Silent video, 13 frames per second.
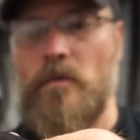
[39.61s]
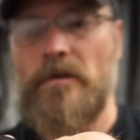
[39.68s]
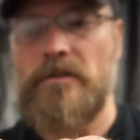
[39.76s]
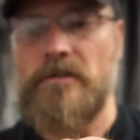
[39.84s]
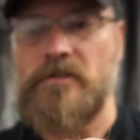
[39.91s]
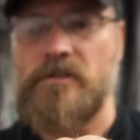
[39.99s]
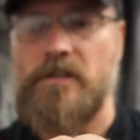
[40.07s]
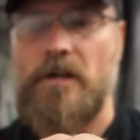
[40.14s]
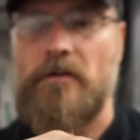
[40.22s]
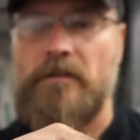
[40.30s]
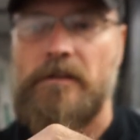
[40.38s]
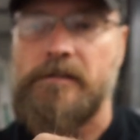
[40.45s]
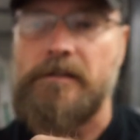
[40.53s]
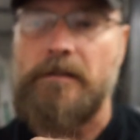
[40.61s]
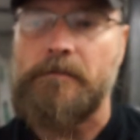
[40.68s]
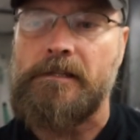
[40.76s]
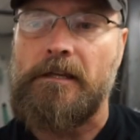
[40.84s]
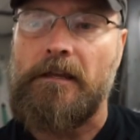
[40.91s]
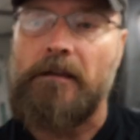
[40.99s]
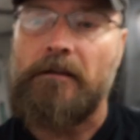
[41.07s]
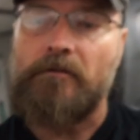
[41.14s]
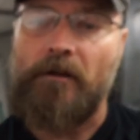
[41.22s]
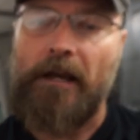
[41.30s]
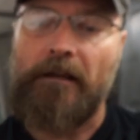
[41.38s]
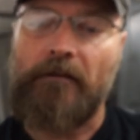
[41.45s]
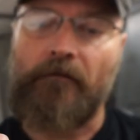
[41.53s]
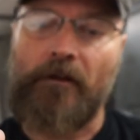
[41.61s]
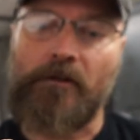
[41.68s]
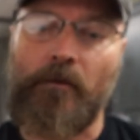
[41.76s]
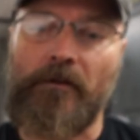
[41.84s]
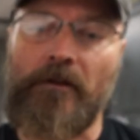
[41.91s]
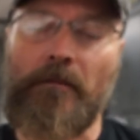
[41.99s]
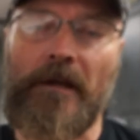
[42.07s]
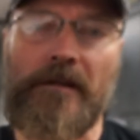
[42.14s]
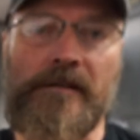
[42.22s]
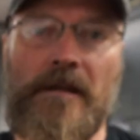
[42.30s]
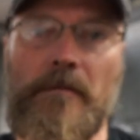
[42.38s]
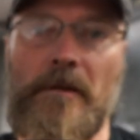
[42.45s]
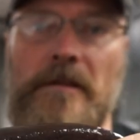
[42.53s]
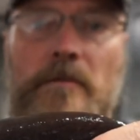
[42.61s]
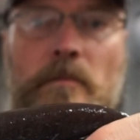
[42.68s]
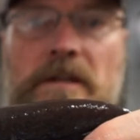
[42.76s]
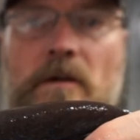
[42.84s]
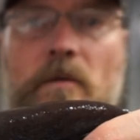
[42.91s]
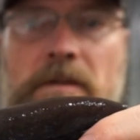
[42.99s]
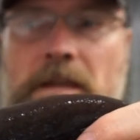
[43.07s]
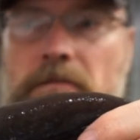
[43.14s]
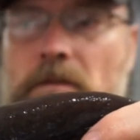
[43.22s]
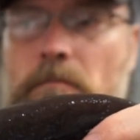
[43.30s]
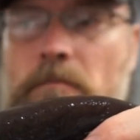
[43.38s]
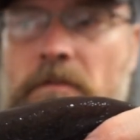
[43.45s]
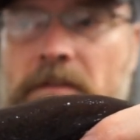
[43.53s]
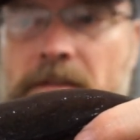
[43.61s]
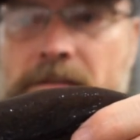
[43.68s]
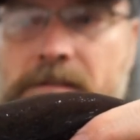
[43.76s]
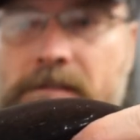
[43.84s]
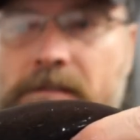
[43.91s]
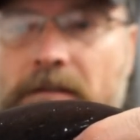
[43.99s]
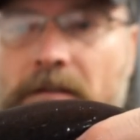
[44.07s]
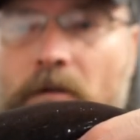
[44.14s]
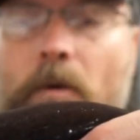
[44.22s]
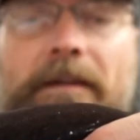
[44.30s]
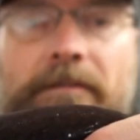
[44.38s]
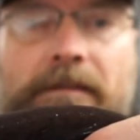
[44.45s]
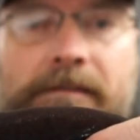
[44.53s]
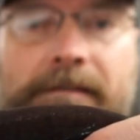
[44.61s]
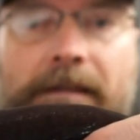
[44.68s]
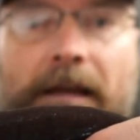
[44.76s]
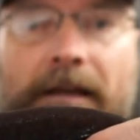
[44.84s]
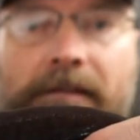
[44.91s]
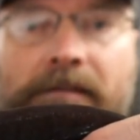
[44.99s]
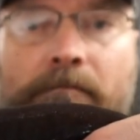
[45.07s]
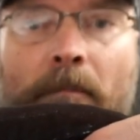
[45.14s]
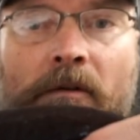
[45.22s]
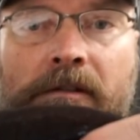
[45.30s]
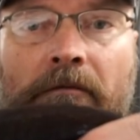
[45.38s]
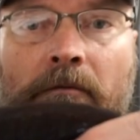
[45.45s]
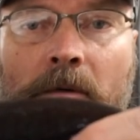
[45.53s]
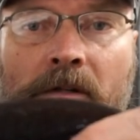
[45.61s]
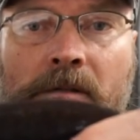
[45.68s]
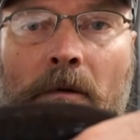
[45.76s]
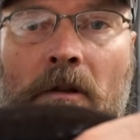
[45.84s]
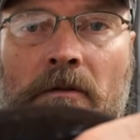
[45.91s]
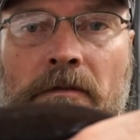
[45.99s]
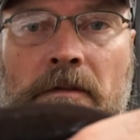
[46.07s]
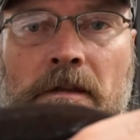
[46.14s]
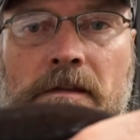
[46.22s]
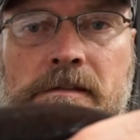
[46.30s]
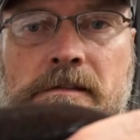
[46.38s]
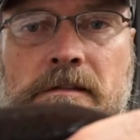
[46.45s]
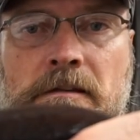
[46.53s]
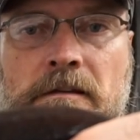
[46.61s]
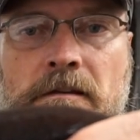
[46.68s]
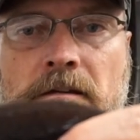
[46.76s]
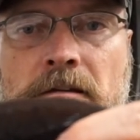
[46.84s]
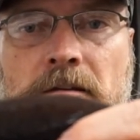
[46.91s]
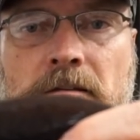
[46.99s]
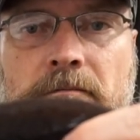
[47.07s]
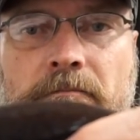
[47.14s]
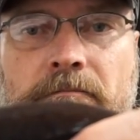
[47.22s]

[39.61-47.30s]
wanted to share this deep sea dragonfish with you because typically we don't get them this quite this size. Most of them are smaller than this.